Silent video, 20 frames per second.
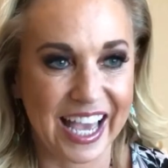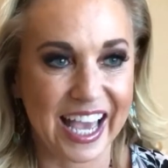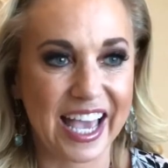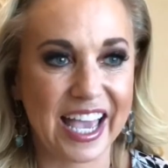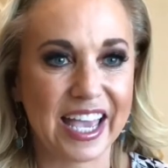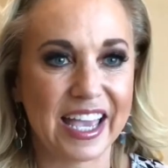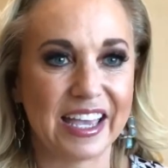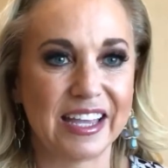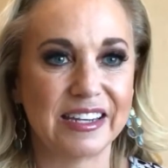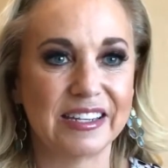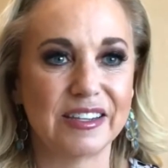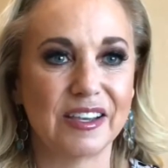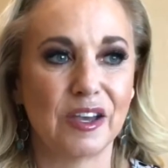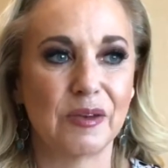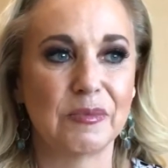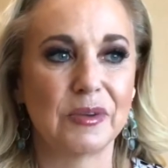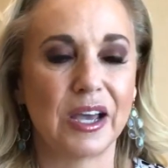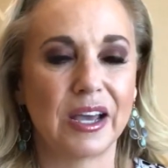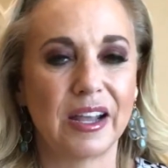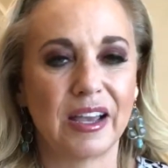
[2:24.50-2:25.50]
and
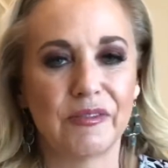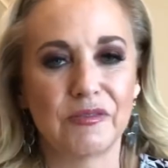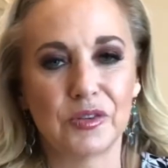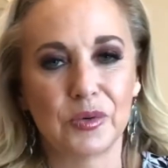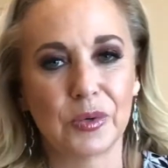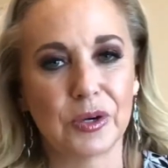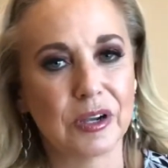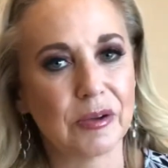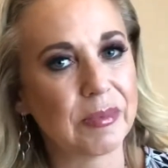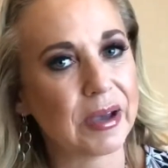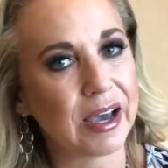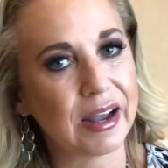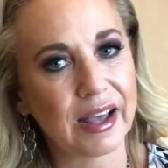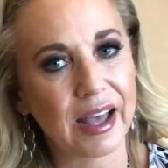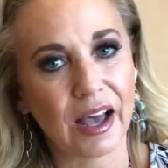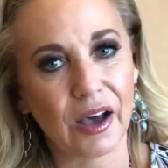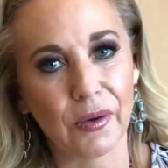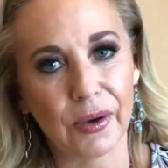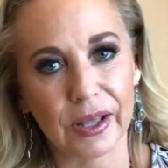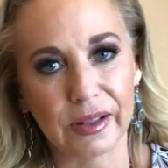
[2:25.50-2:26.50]
um, not have to worry about
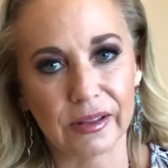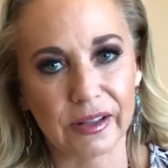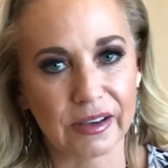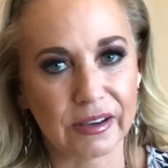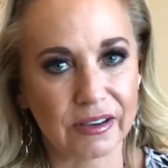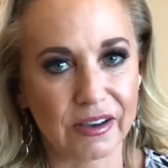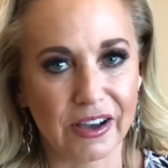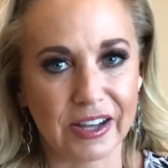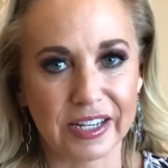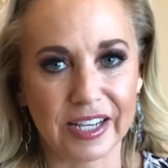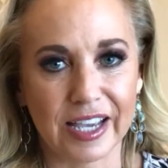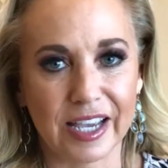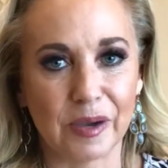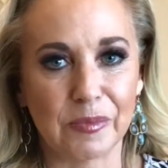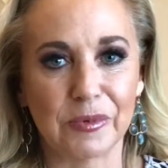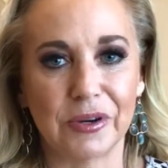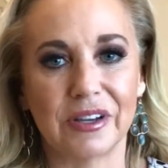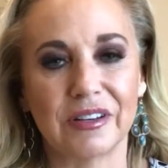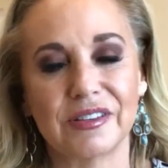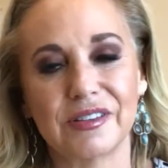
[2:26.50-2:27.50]
how I look on
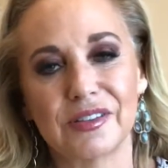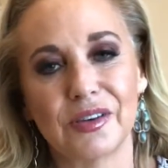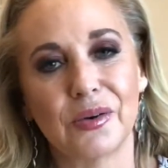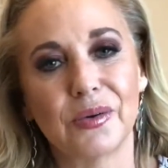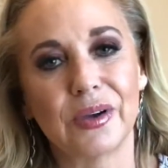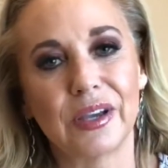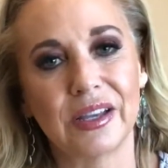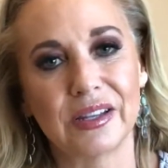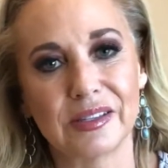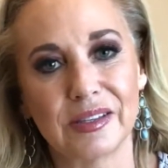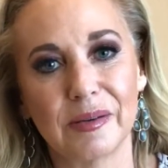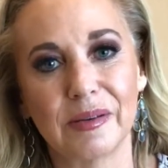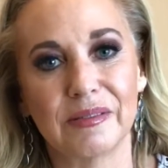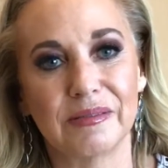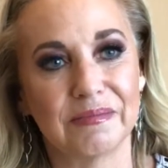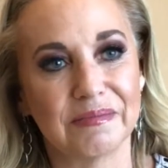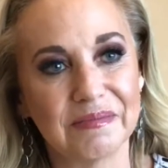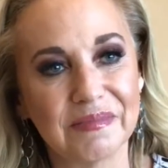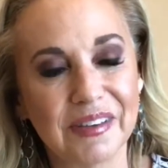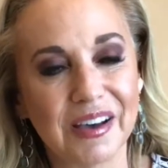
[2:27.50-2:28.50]
camera. So it's a,
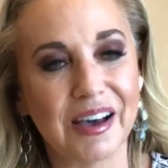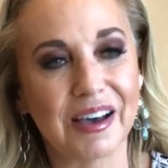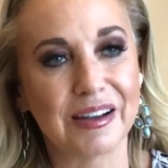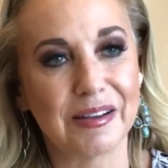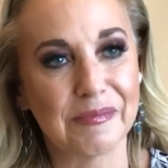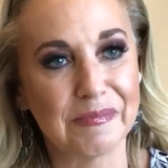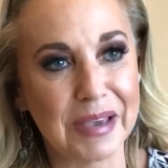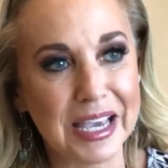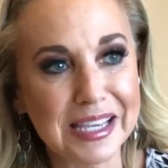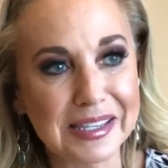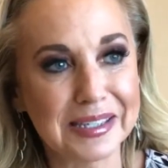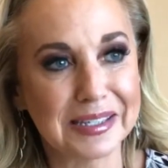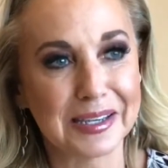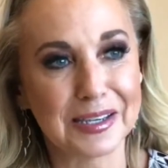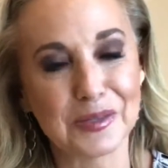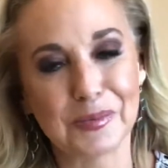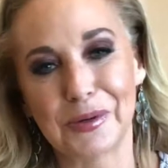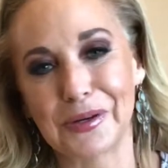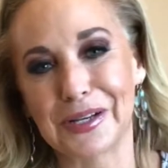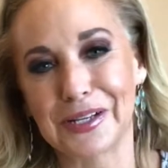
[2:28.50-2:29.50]
um, an amazing
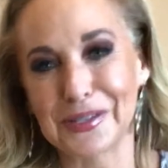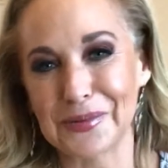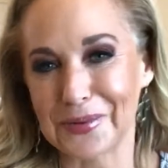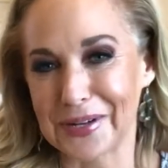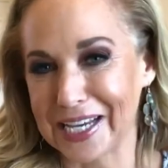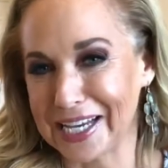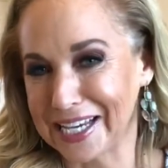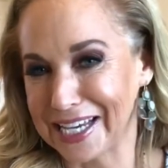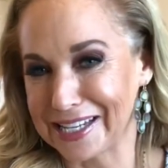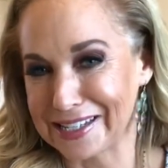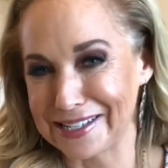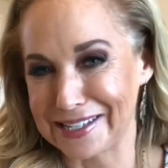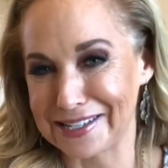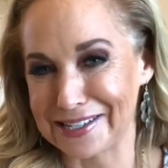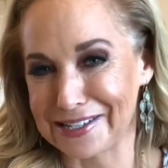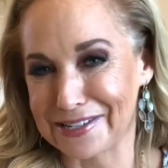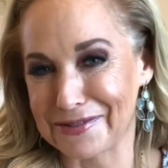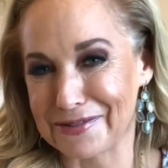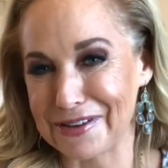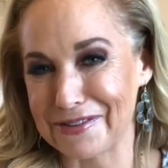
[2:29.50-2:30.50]
experience when I get to
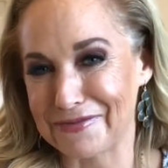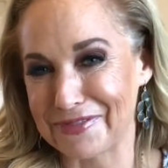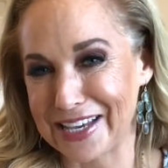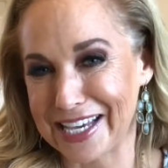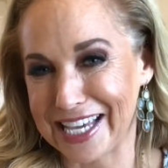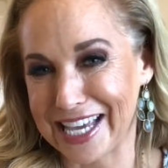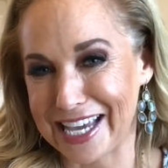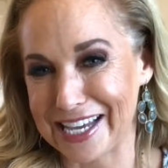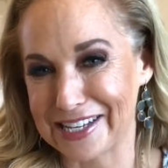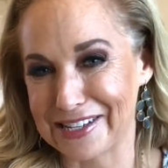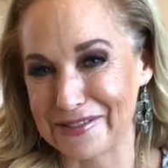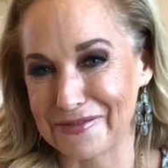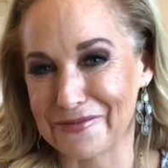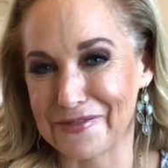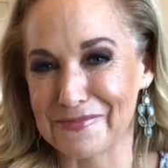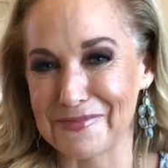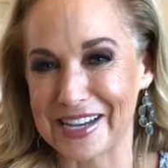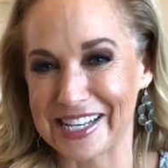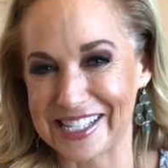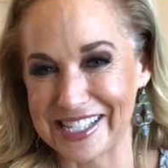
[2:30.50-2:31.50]
do a vacation for
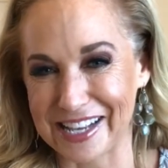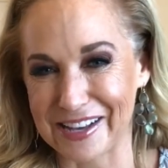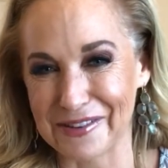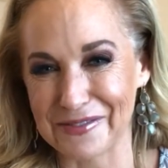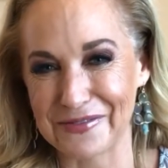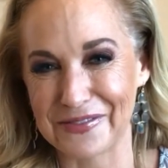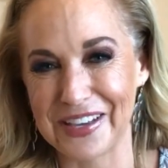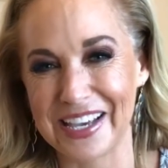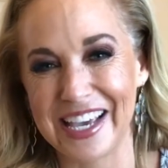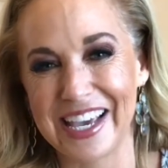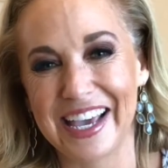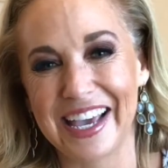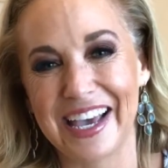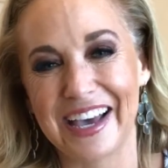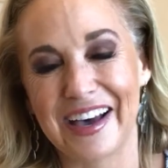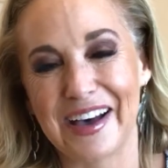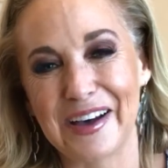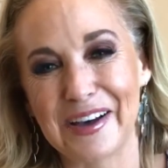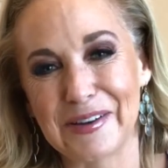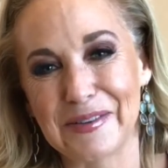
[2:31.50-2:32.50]
myself
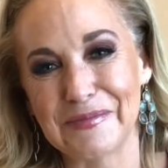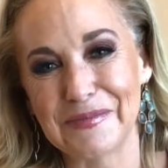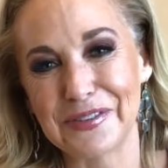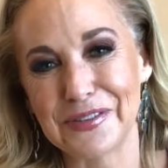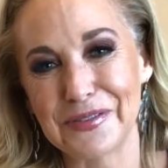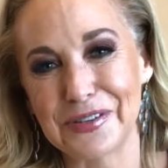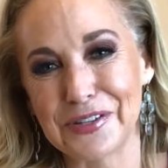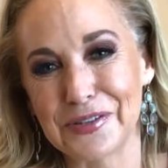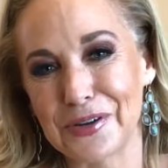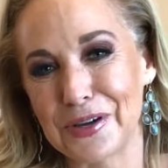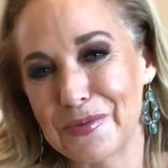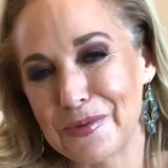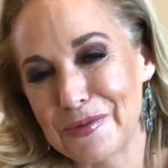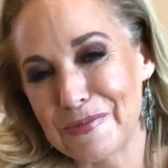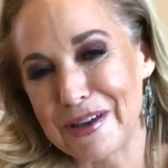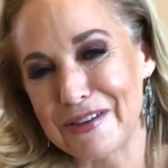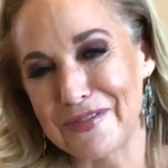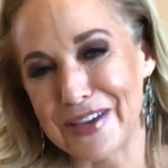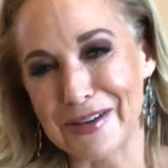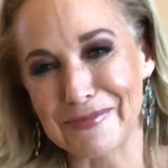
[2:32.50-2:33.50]
um, to enjoy it with
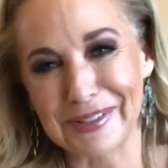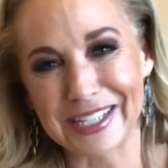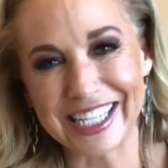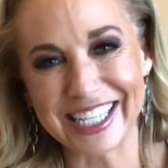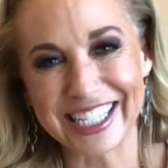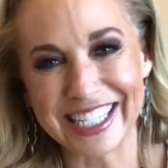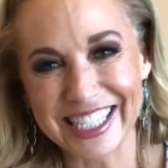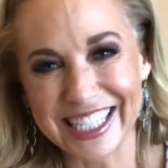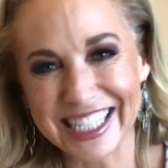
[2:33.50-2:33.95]
my family.